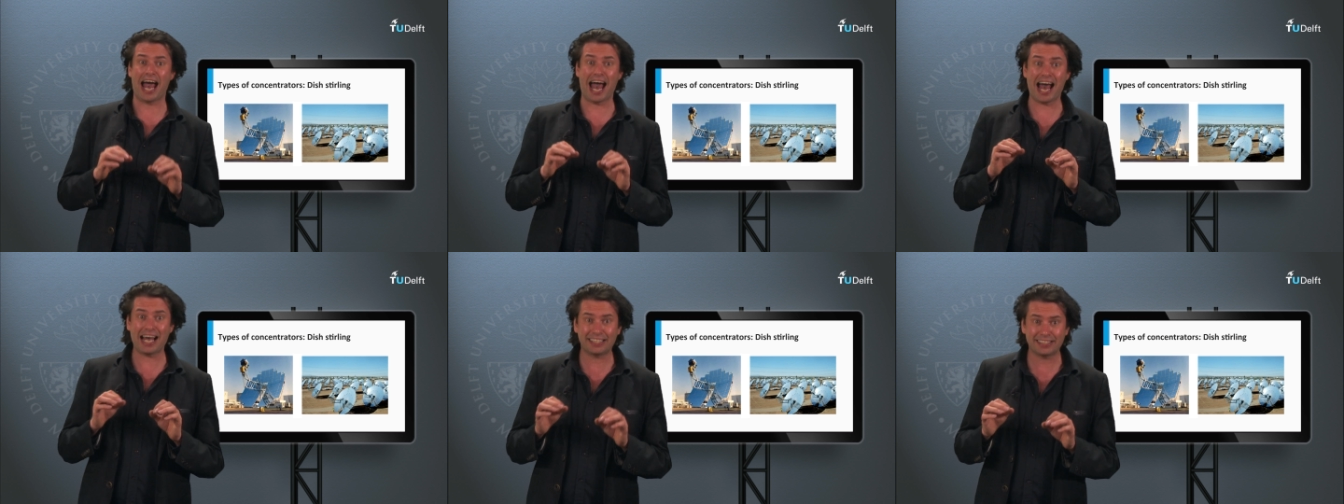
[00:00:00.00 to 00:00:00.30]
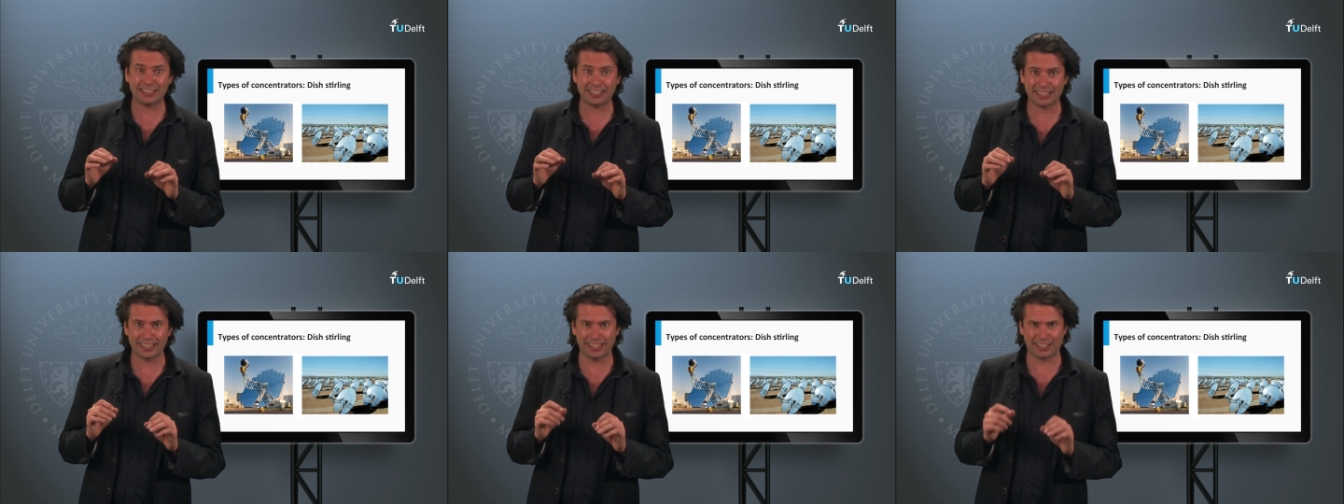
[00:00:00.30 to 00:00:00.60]

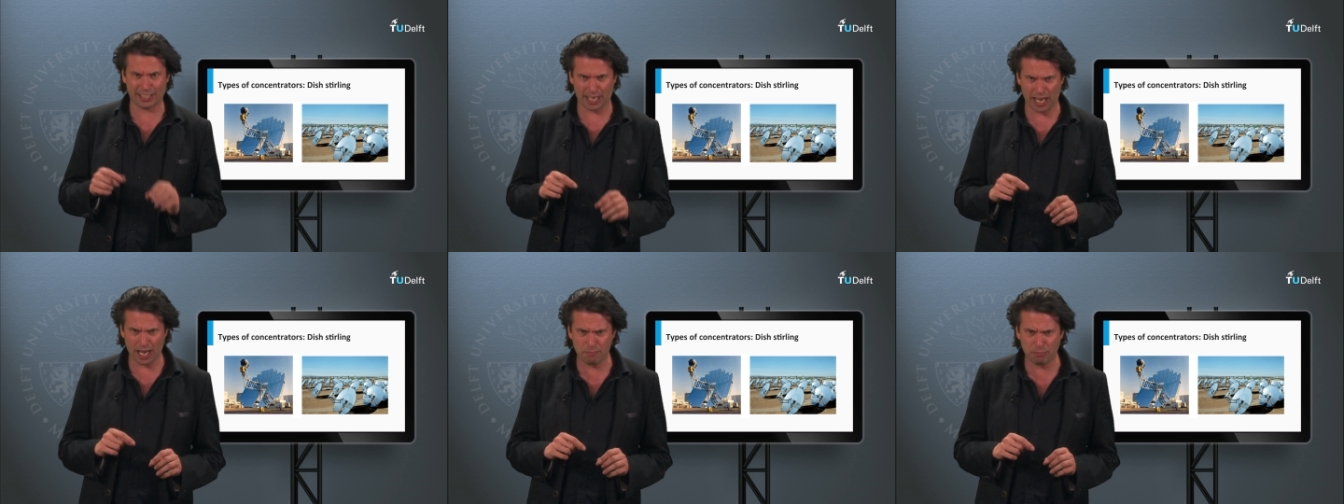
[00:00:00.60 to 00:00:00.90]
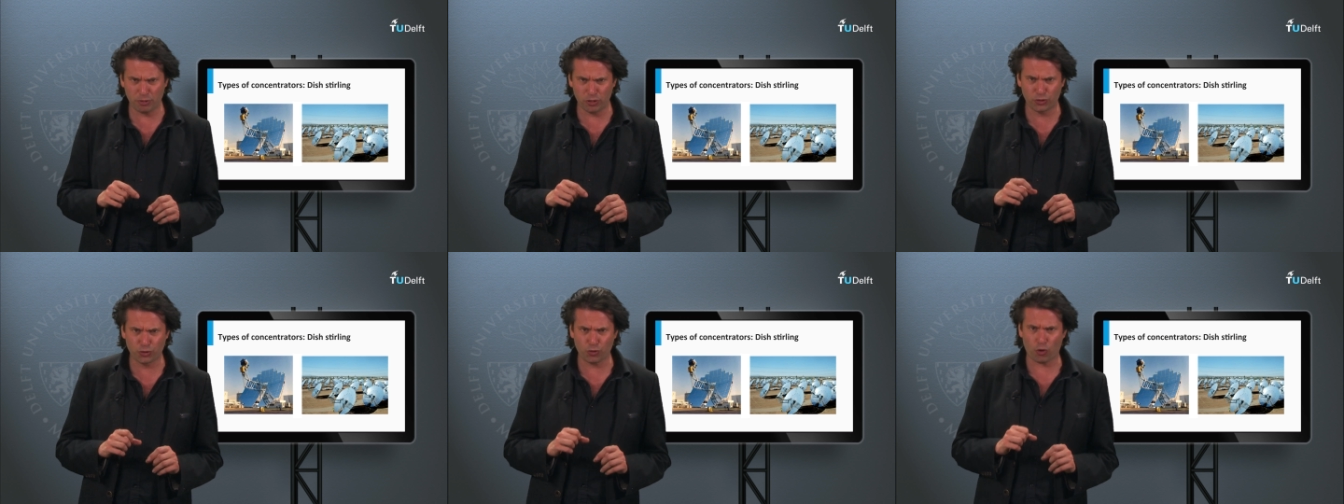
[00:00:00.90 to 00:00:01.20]
and is
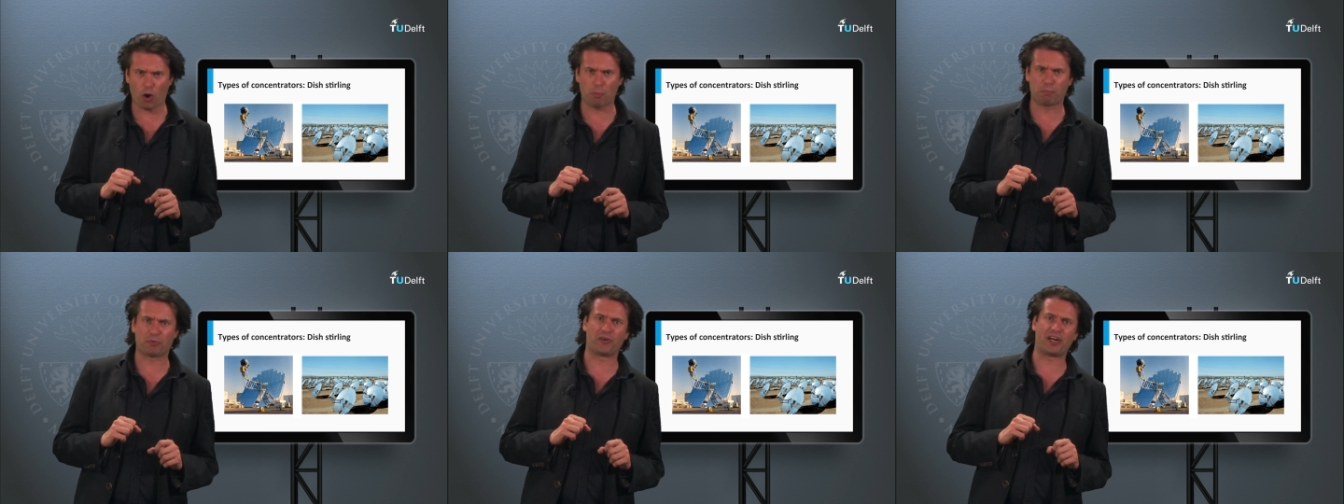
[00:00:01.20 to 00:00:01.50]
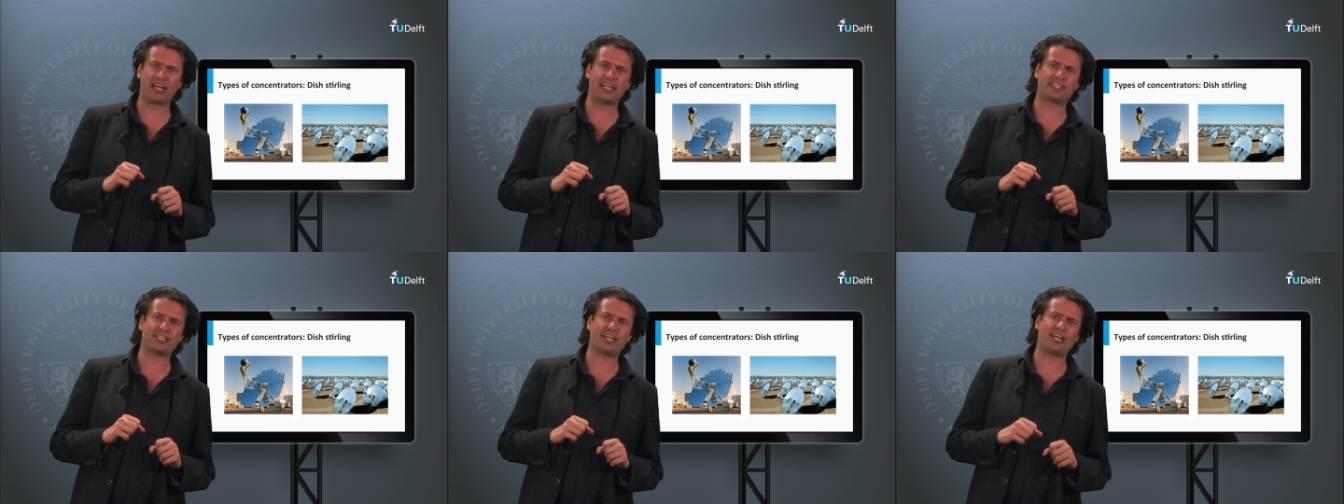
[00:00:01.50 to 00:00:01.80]
able to
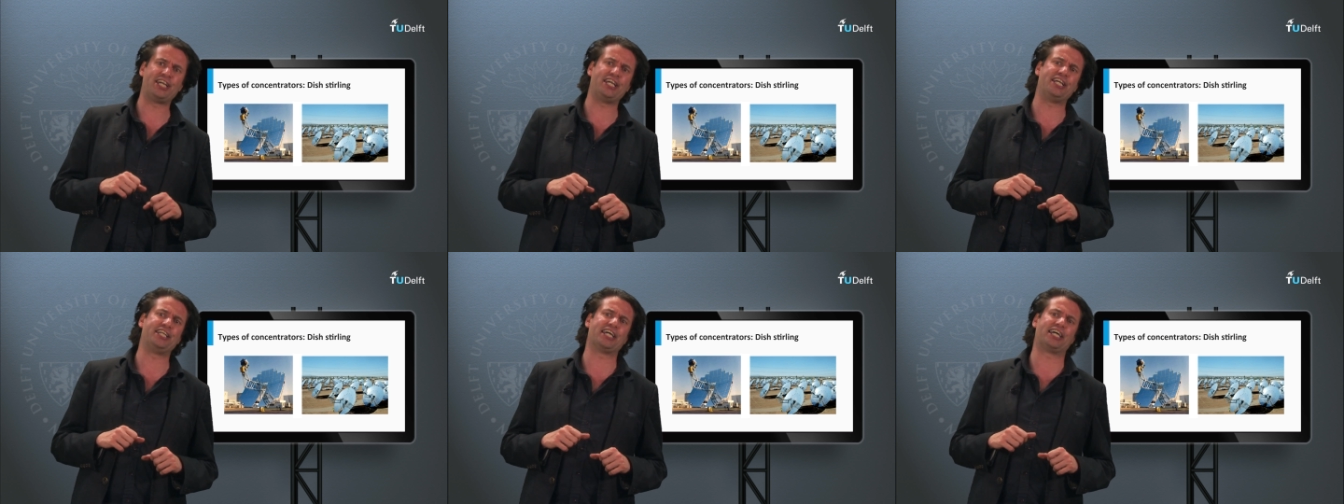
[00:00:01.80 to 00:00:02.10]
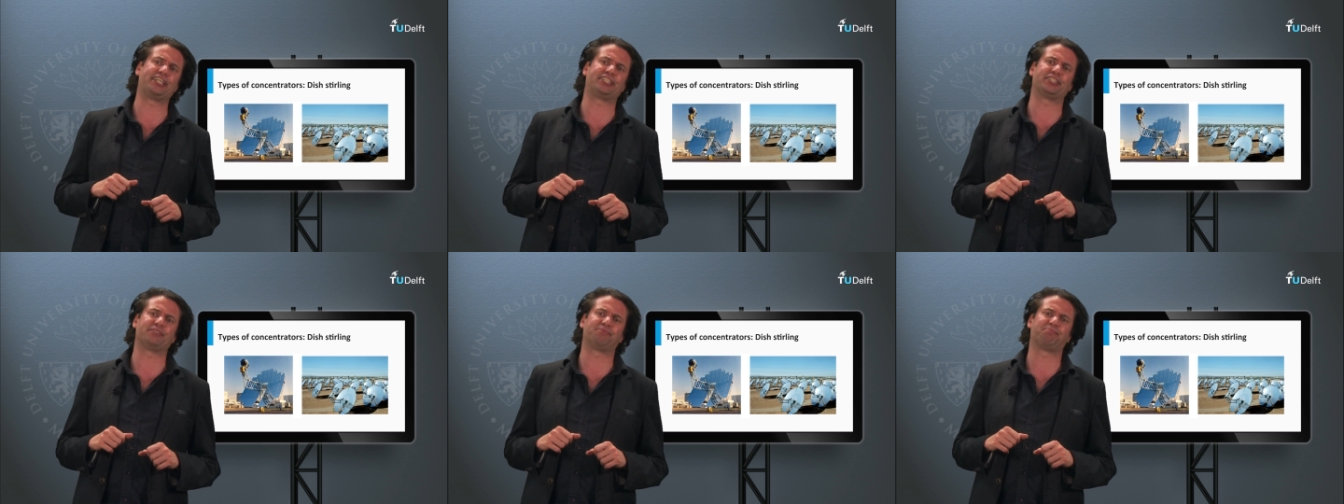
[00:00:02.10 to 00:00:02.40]
operate a heat
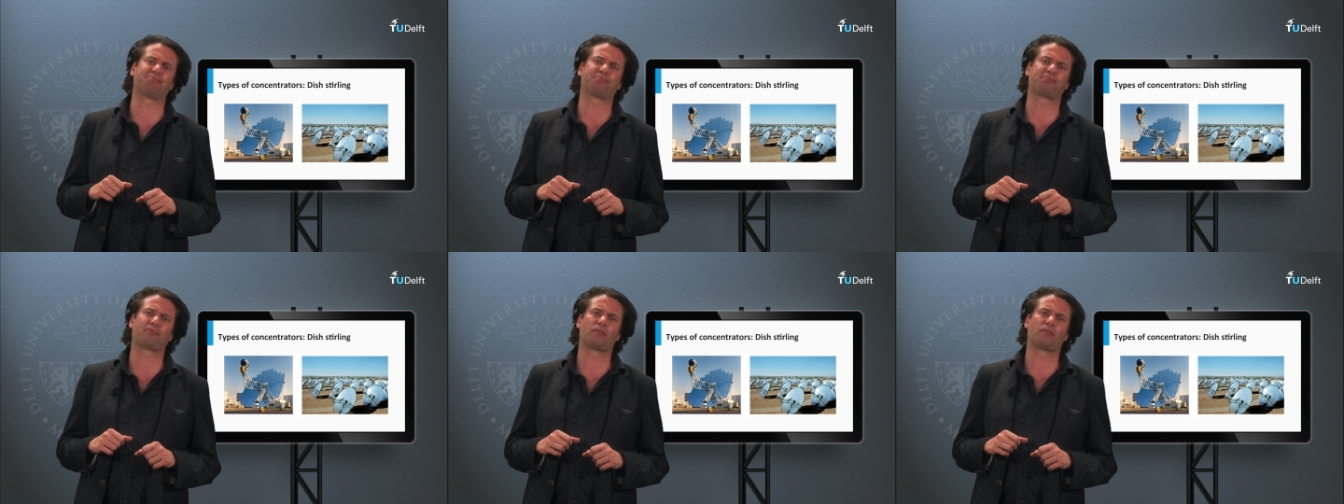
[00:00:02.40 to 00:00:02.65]
engine.